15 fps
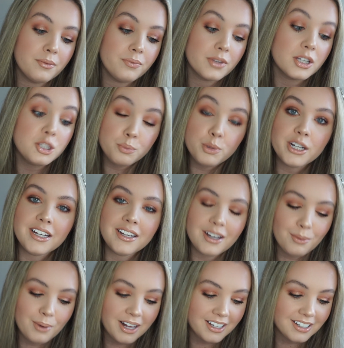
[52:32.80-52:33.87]
Spring
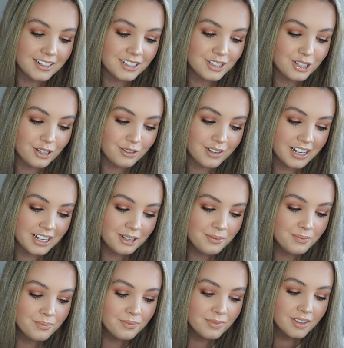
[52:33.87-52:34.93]
Awakening, sorry,
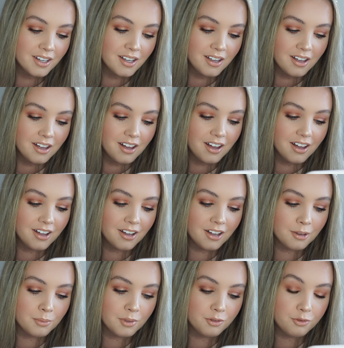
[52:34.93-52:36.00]

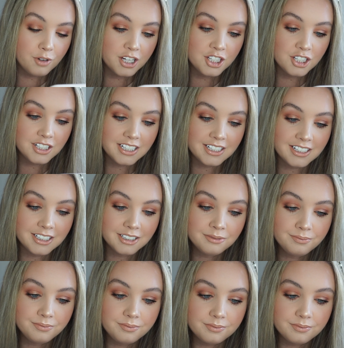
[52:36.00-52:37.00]
Fresh Linen.